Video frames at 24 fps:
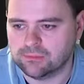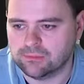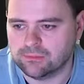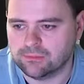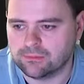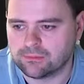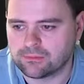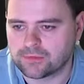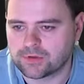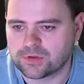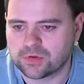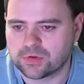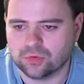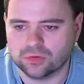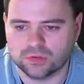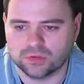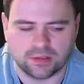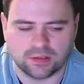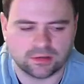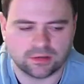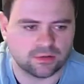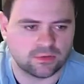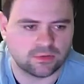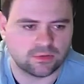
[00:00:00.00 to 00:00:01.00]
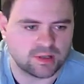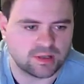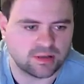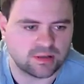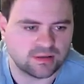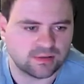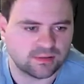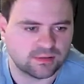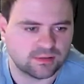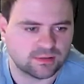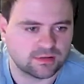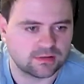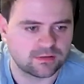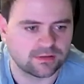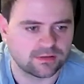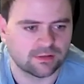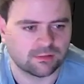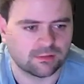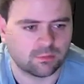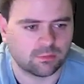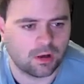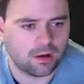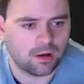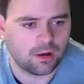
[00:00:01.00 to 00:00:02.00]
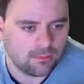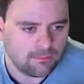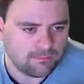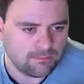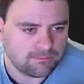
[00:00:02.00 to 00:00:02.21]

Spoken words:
shortly to the instance as well,